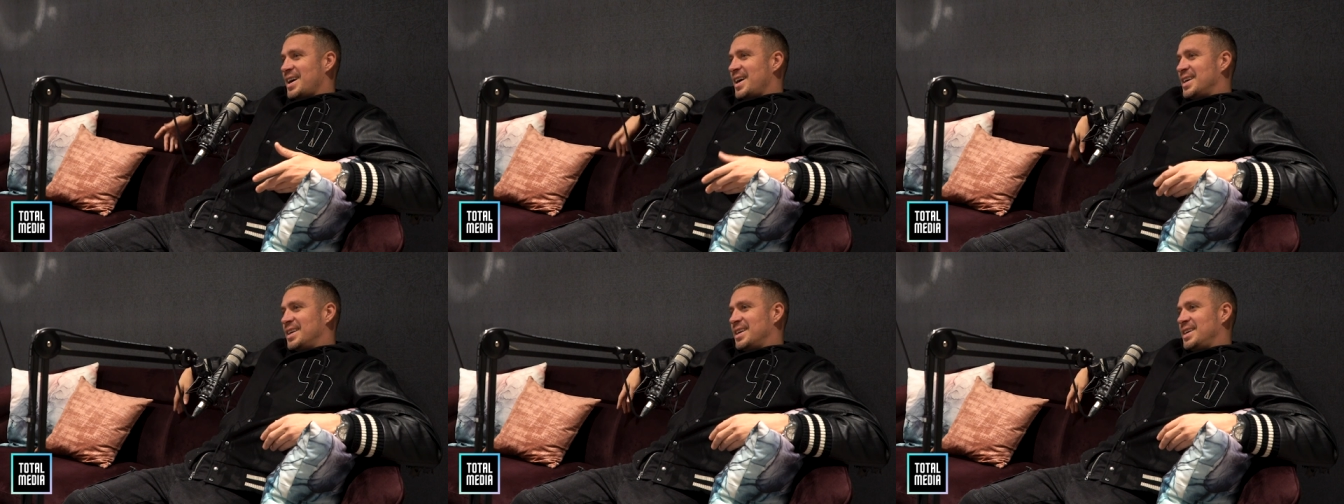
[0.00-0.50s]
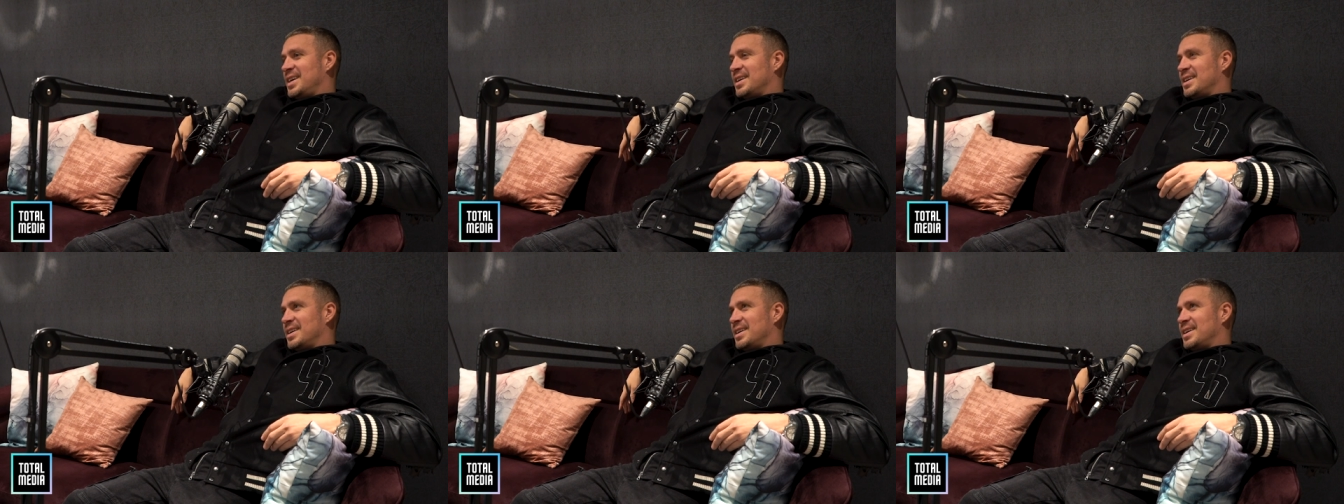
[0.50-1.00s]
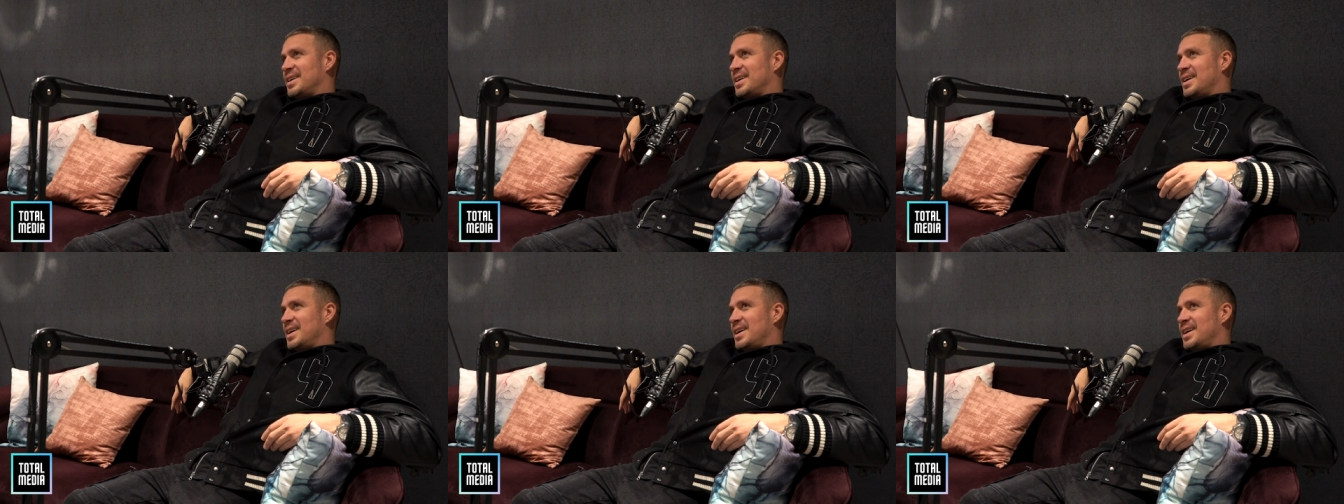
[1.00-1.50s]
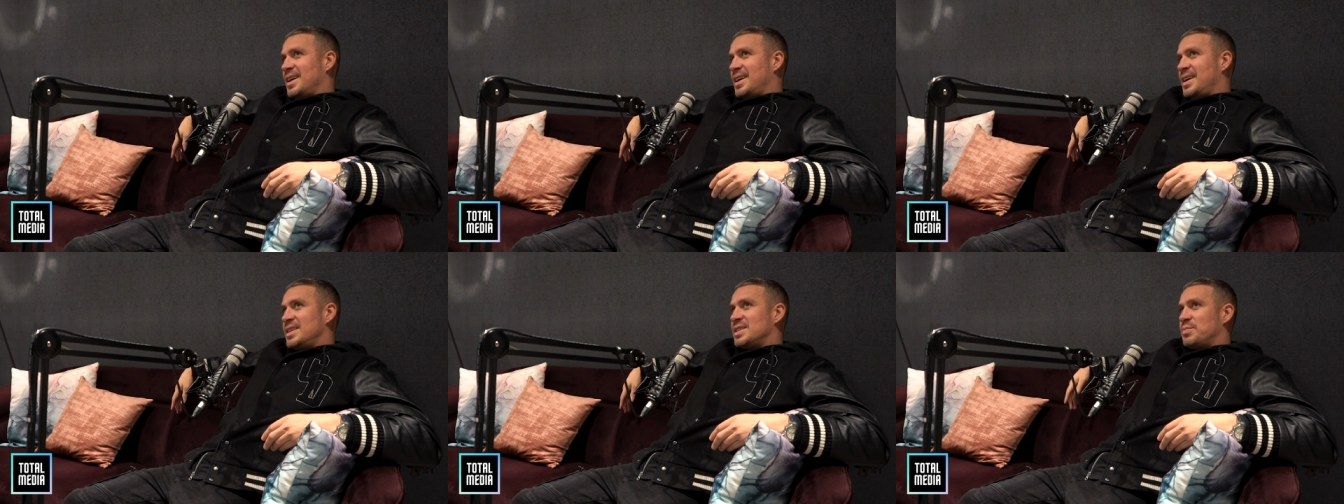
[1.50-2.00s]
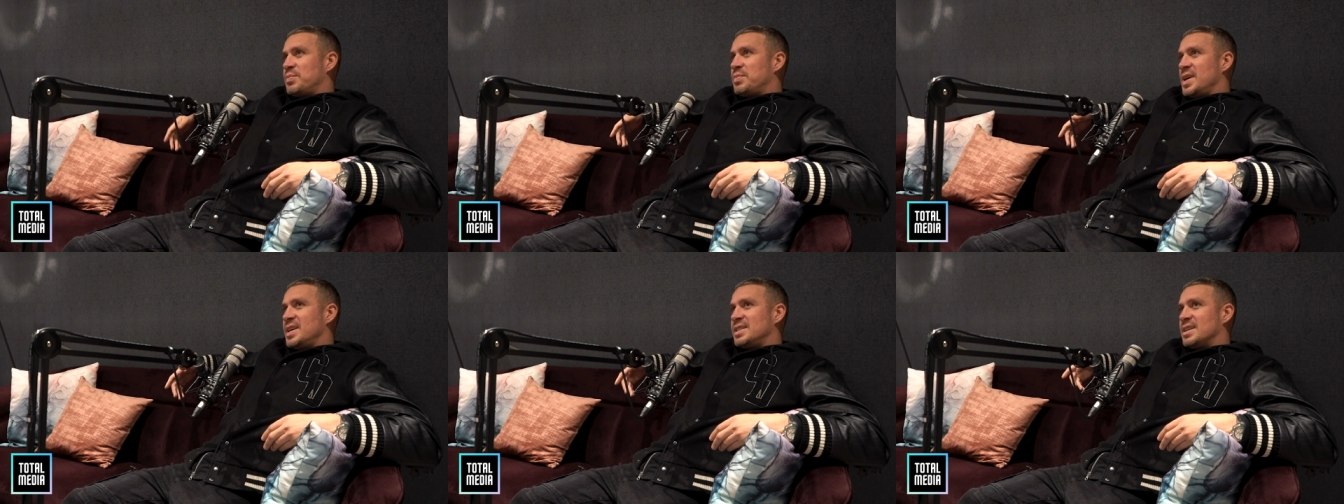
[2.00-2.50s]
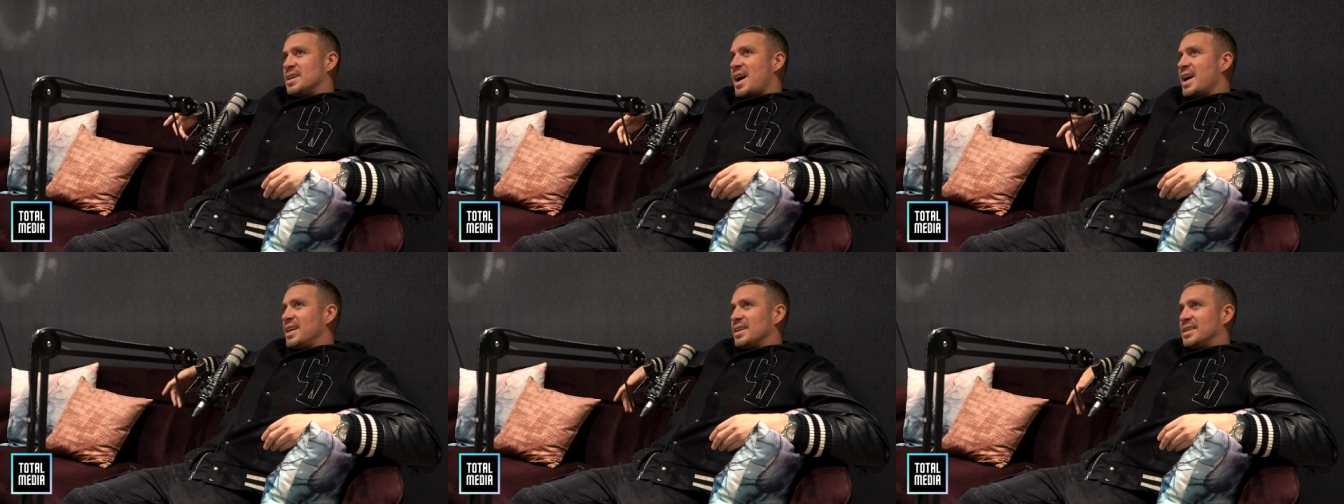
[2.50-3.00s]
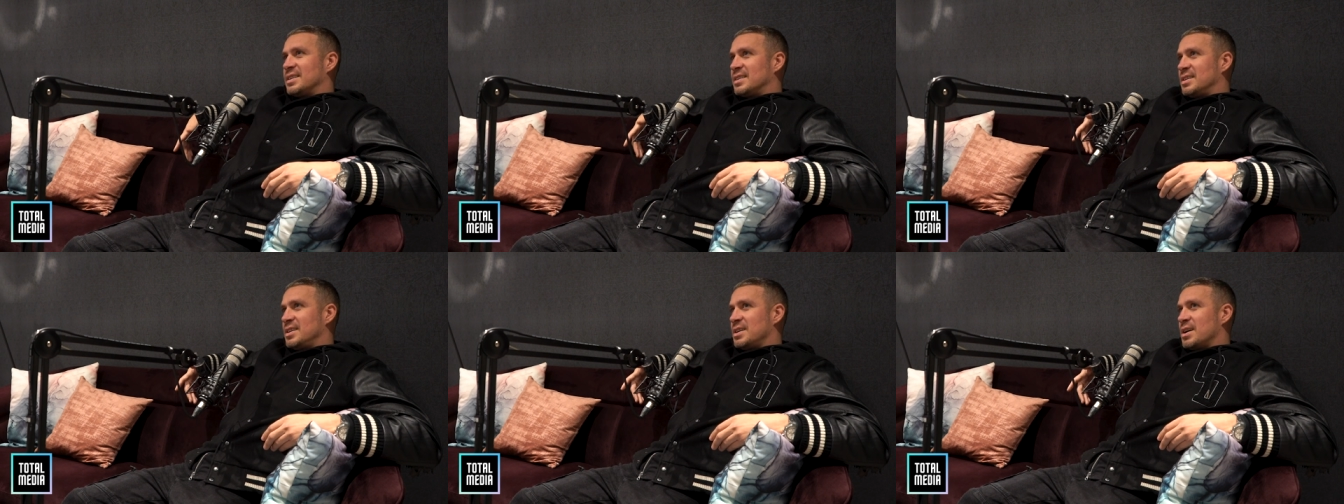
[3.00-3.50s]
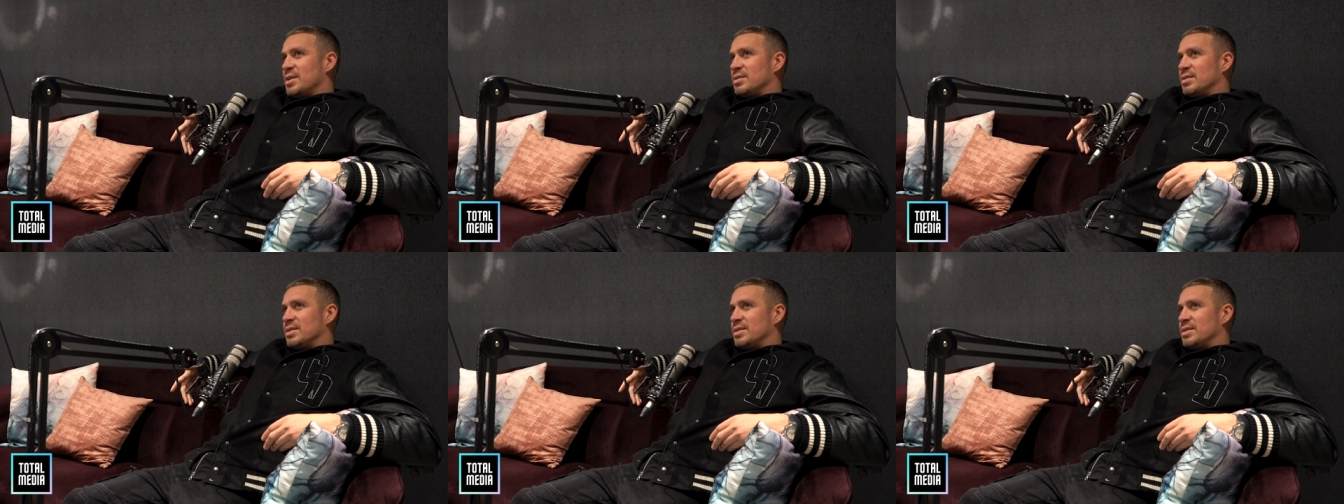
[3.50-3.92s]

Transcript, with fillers: like he, he, he's a he's a guy that you know